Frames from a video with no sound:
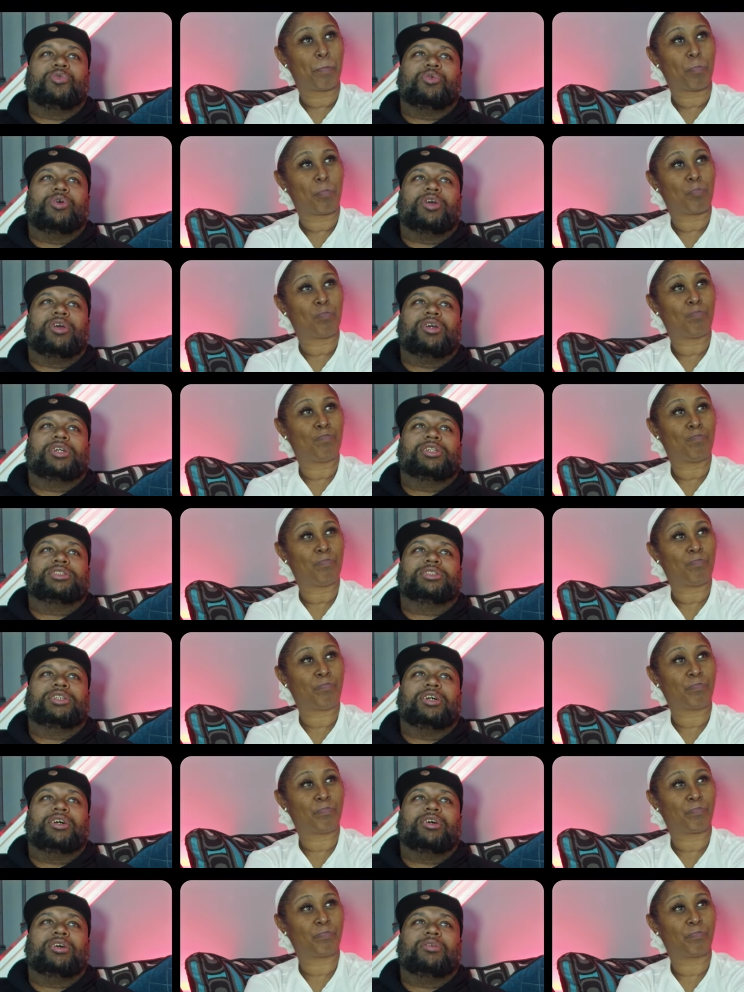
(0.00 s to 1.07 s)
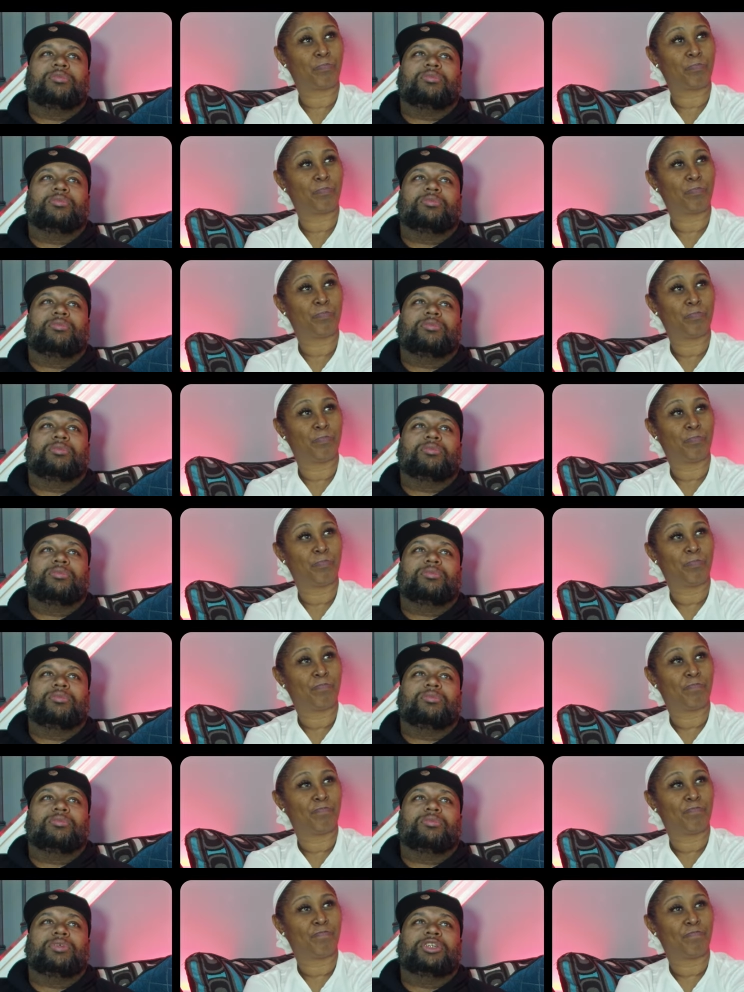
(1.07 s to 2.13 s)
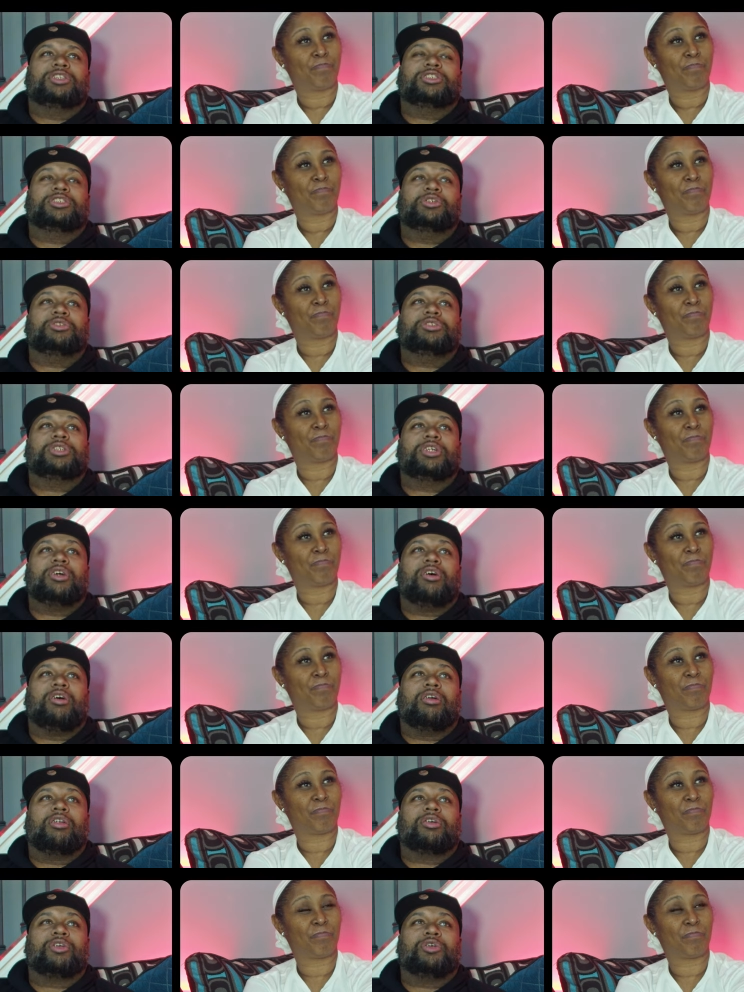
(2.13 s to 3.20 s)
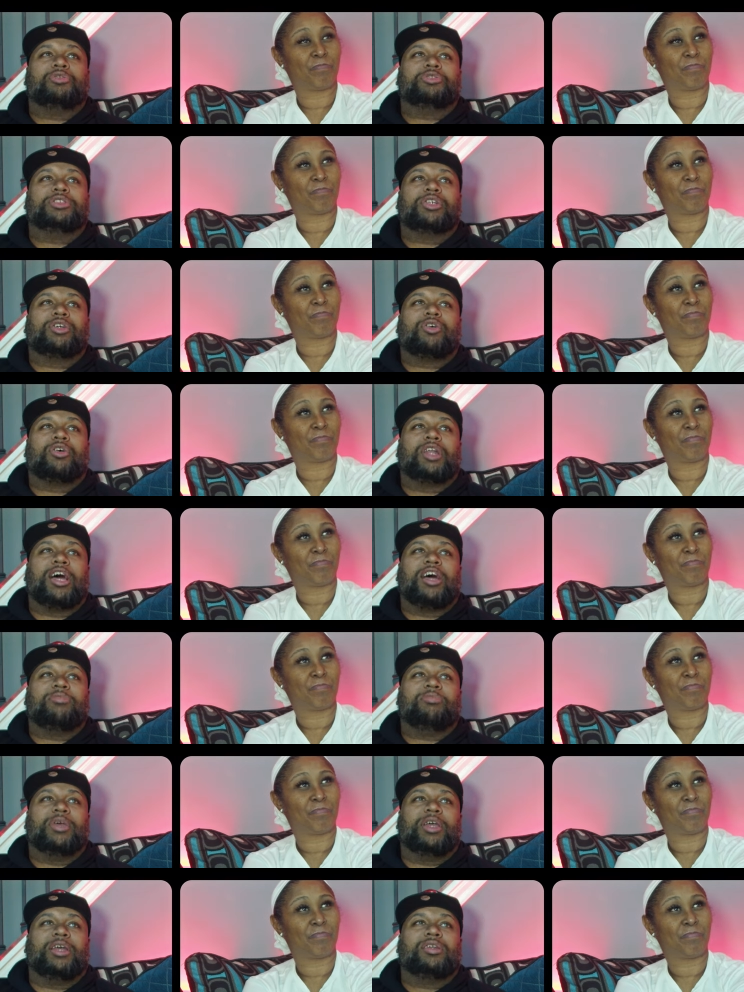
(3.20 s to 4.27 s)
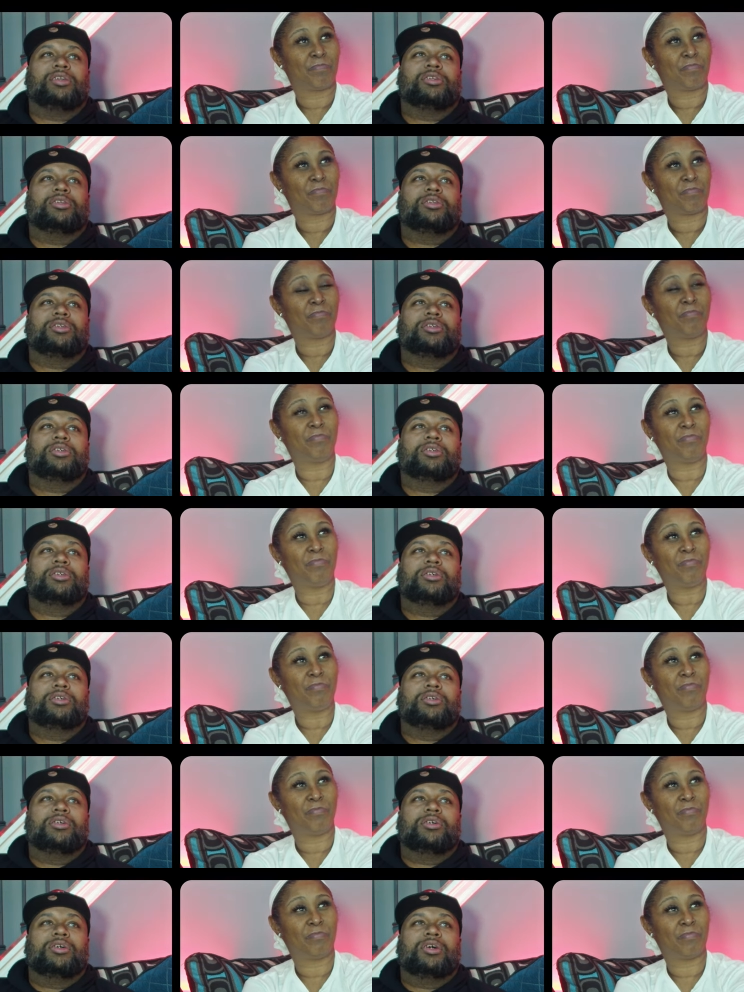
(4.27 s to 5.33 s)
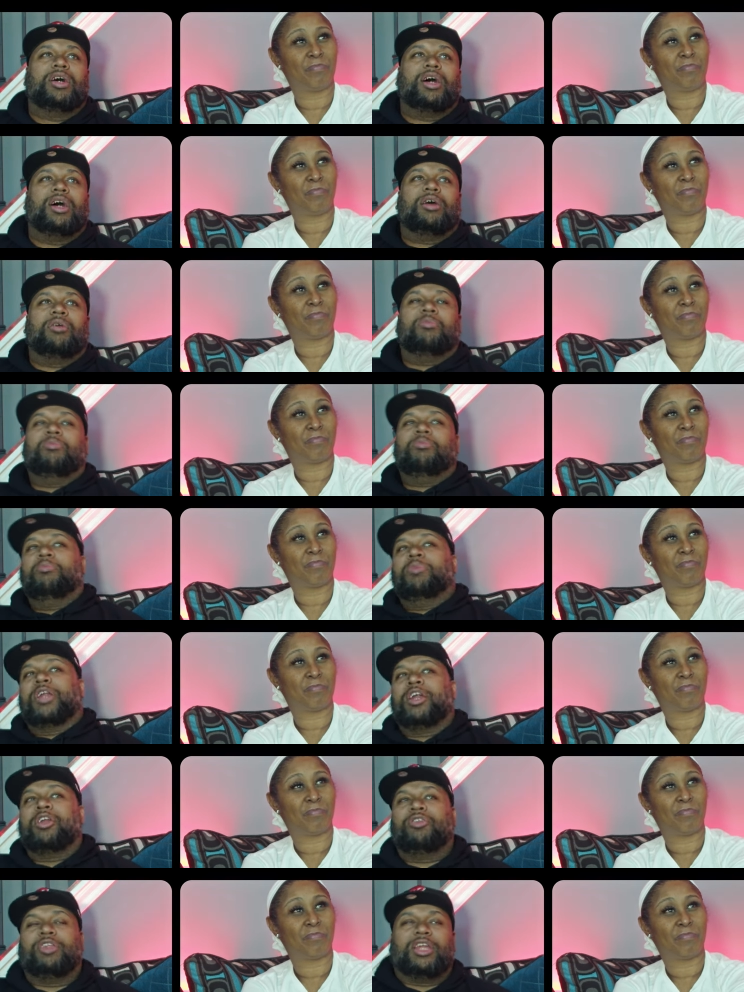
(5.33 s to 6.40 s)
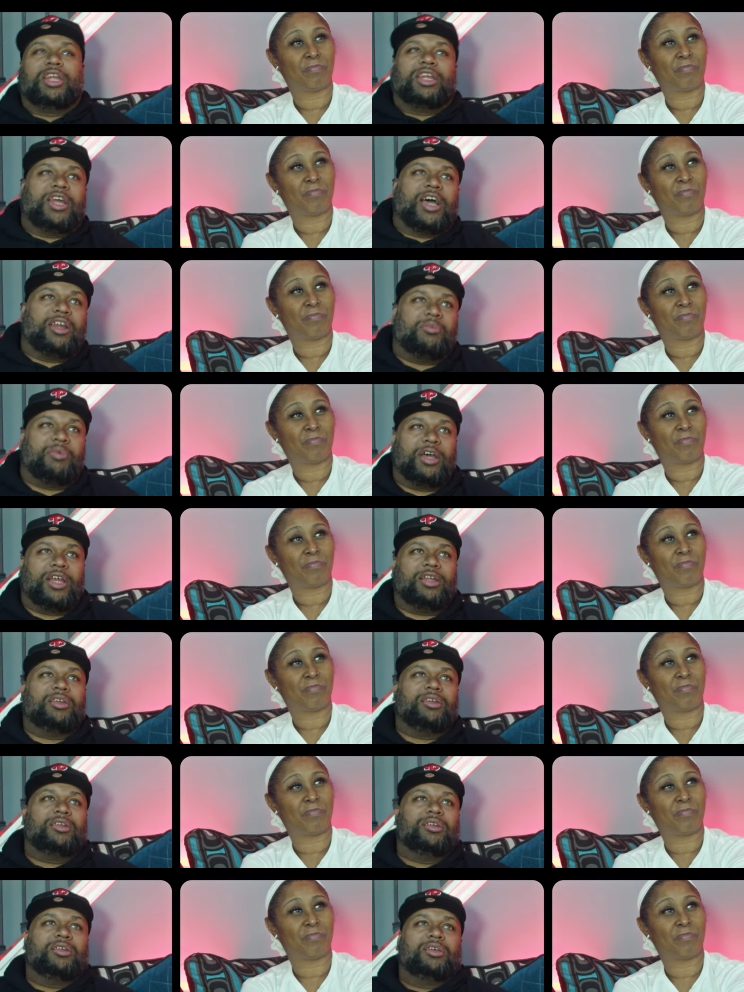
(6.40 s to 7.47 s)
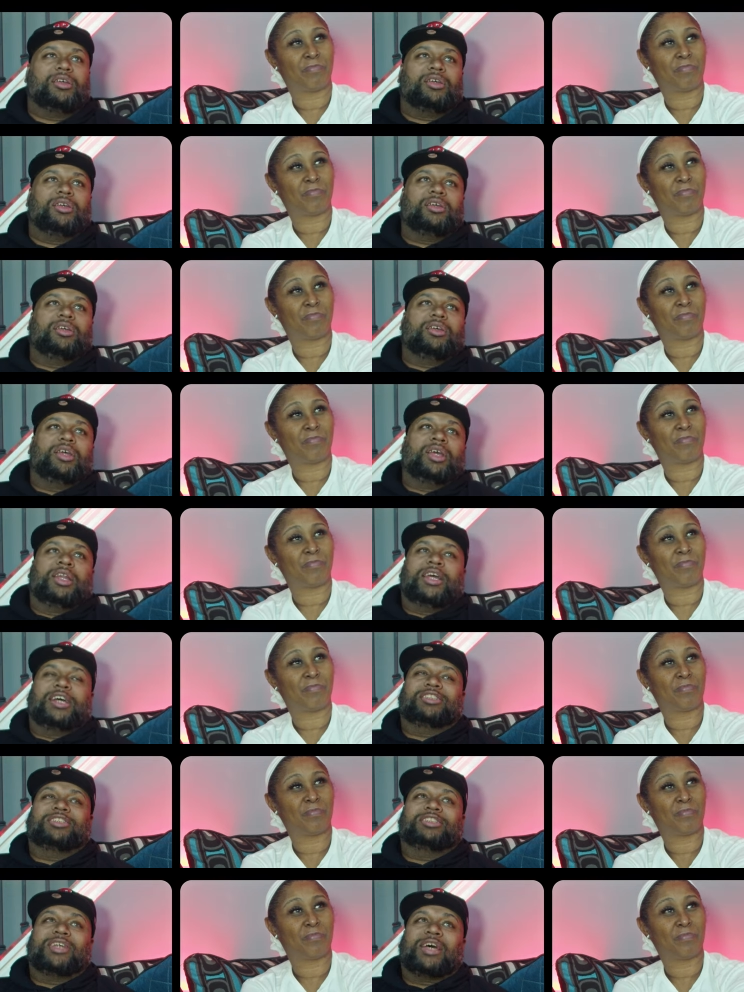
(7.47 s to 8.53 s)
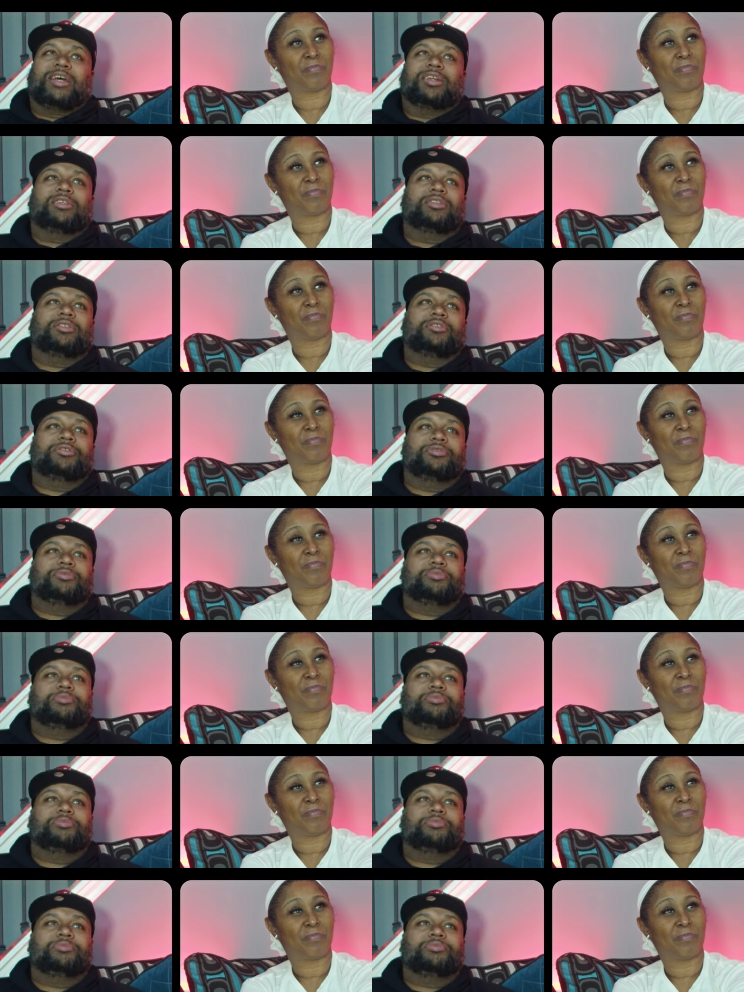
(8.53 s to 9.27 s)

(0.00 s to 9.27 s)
Speaker 1: where it's, um, it's usually all acoustic or live band. Mm-hmm. Um, but I know they are dynamite in that set.